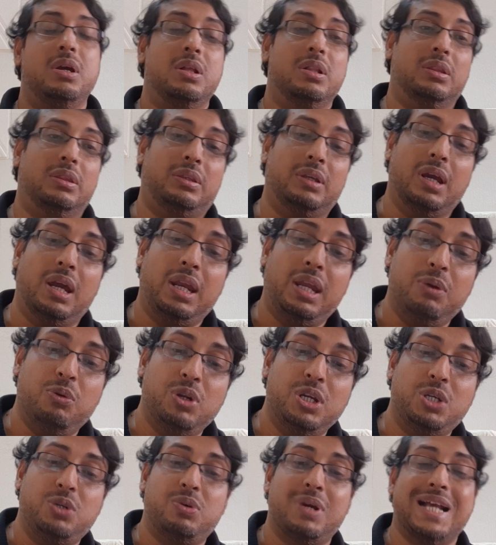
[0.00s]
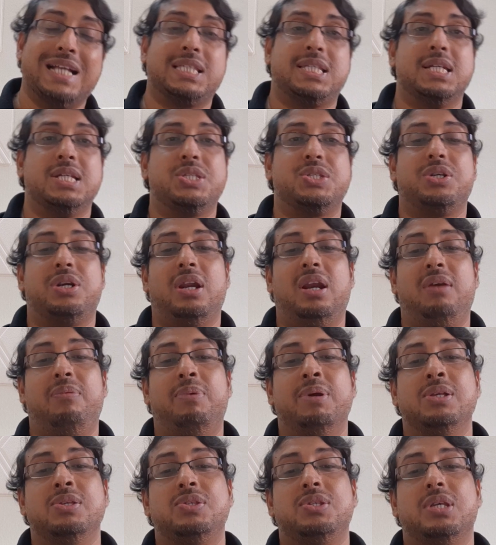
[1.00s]
Then you need to assess
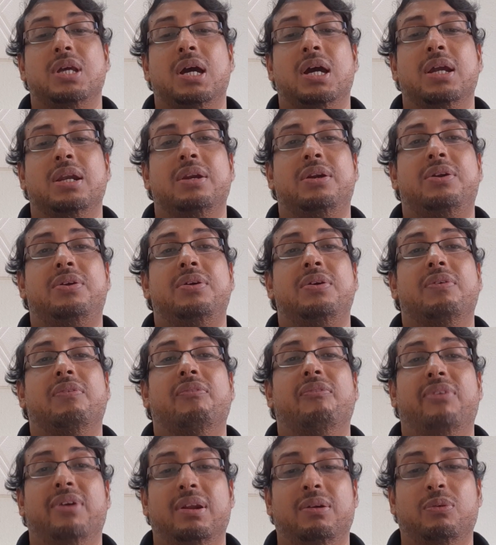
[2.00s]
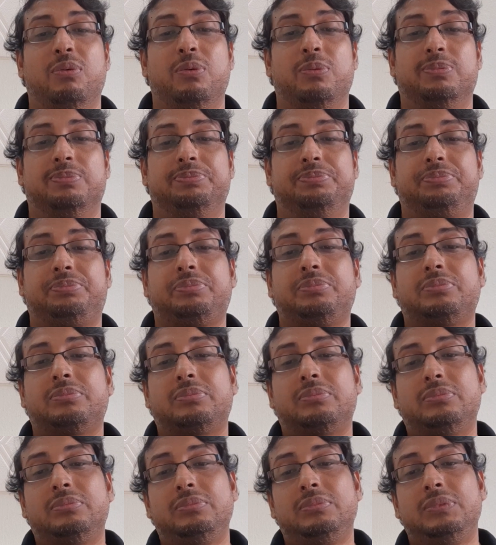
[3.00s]
relevance and value.
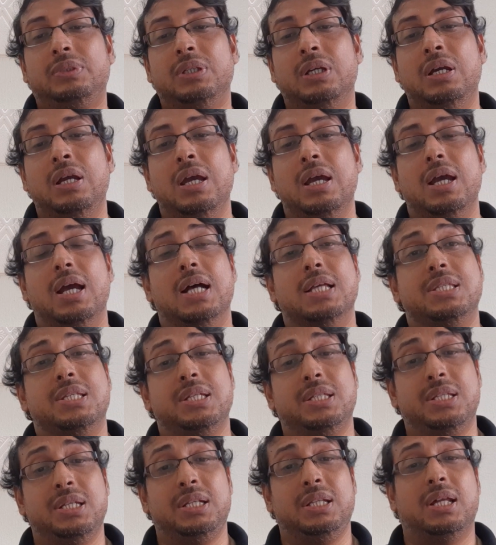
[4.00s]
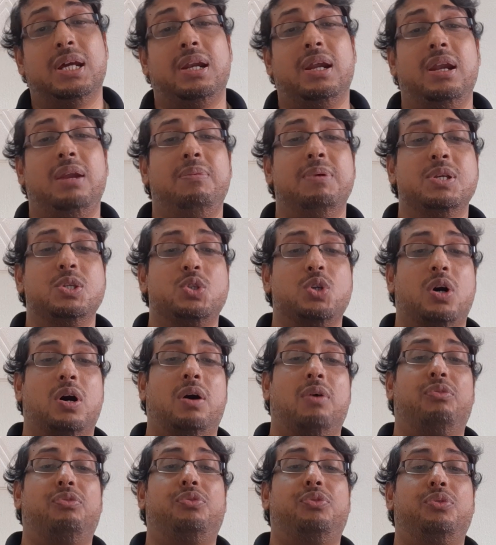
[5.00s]
Assessing the relevance
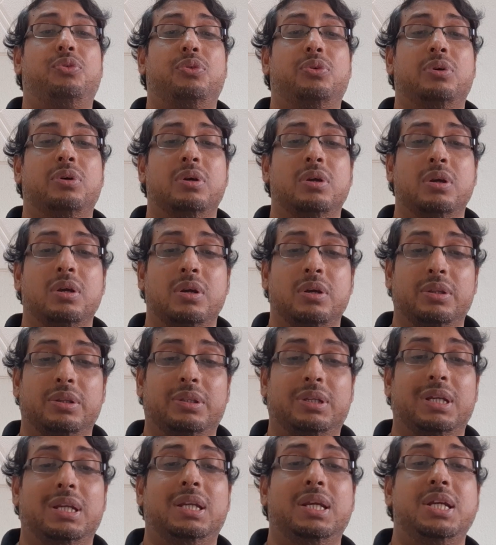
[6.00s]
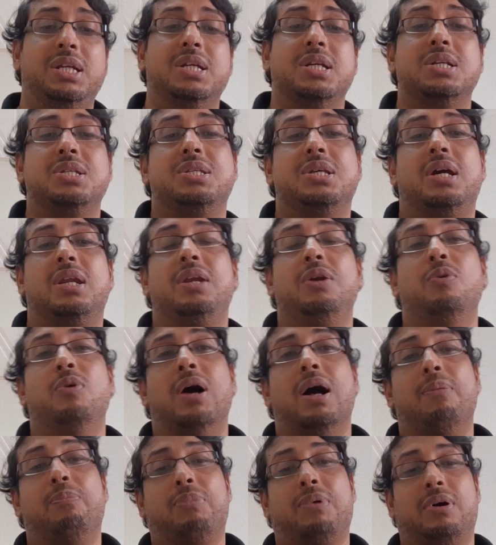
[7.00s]
of the literature you
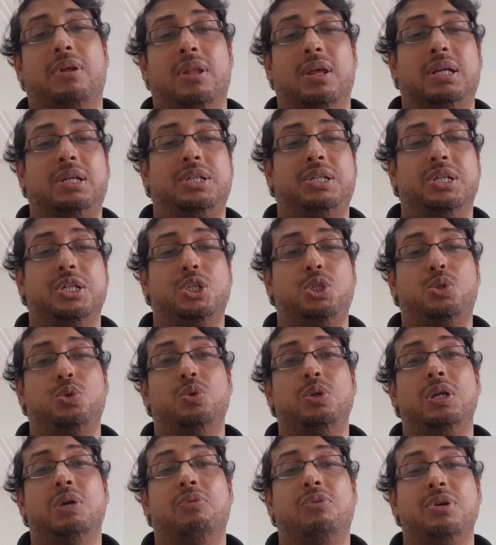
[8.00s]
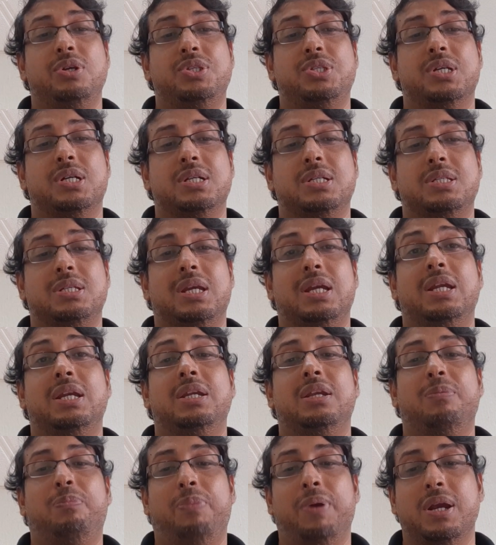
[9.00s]
have collected to your research, it
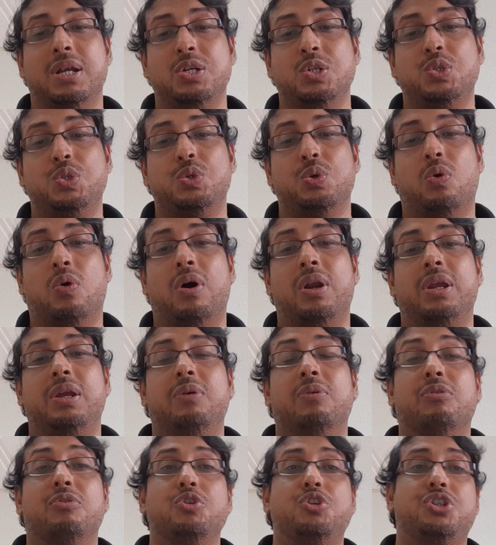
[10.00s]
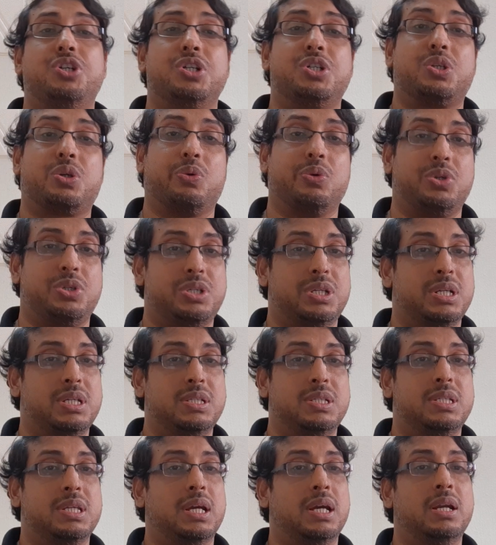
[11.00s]
depends on your research
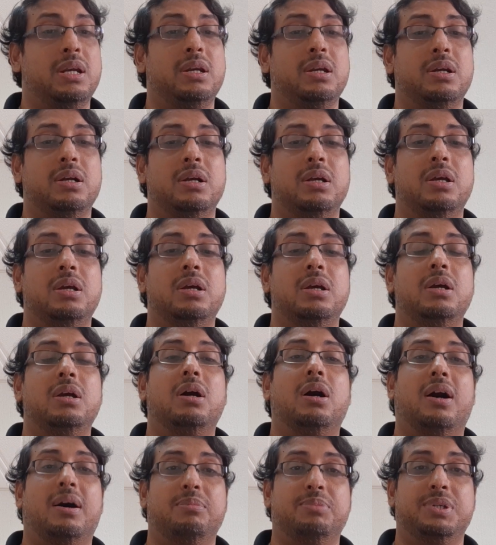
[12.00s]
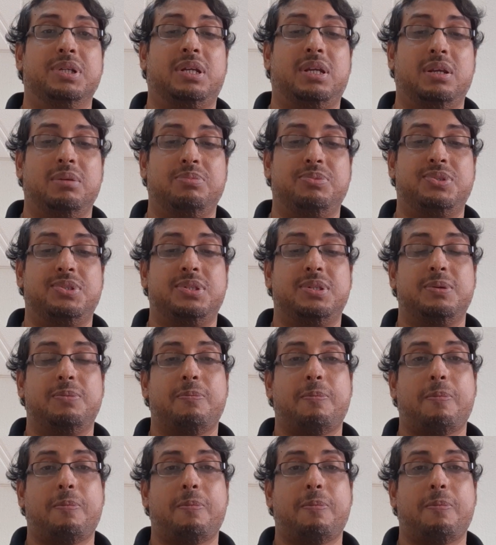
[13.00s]
questions and objectives.